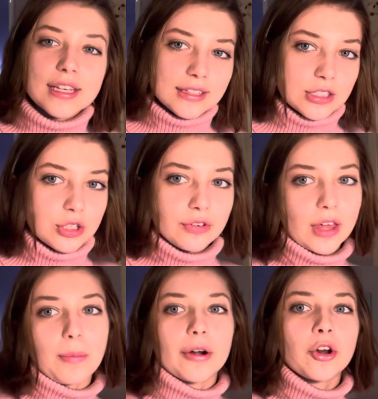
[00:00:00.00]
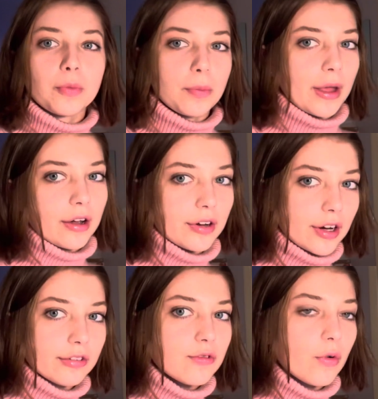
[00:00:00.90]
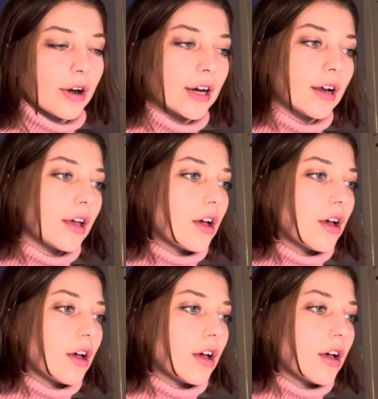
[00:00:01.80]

Like, did she feel like Barnard prepared her for